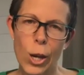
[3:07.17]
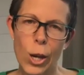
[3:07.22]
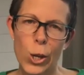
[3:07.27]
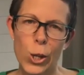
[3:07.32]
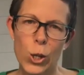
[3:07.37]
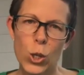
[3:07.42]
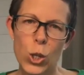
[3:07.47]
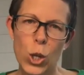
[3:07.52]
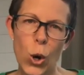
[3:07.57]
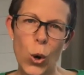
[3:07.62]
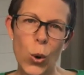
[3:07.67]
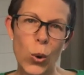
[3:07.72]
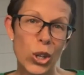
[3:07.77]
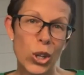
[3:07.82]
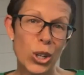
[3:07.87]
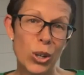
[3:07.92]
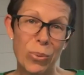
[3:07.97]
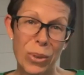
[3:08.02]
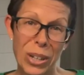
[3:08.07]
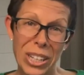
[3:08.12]
So
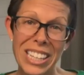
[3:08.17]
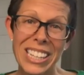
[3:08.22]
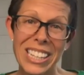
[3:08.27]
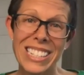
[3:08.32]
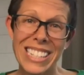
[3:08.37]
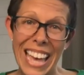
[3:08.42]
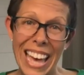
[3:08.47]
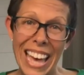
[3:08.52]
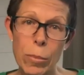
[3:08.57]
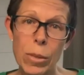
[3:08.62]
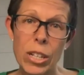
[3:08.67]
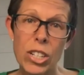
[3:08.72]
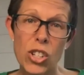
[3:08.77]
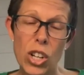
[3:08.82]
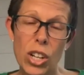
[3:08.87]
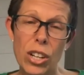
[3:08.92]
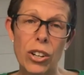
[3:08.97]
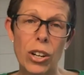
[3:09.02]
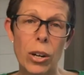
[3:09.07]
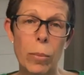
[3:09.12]
you're really
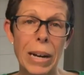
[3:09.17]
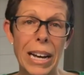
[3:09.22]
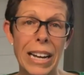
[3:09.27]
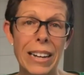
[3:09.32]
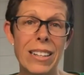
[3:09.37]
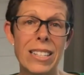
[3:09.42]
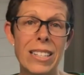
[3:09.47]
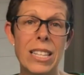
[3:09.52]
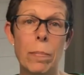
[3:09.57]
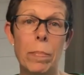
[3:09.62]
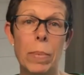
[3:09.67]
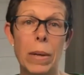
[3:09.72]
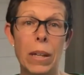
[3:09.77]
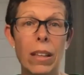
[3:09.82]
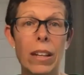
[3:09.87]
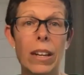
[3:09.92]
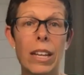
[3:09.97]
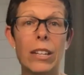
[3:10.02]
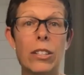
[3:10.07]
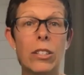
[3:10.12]
damaging your body's
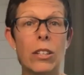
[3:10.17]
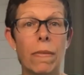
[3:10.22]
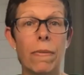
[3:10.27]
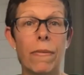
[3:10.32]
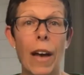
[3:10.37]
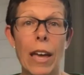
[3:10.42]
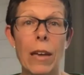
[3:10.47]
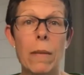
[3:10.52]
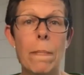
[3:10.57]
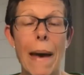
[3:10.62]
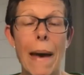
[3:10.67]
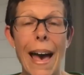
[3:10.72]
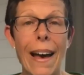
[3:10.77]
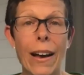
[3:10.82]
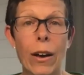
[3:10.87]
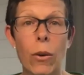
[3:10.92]
ability to fight back,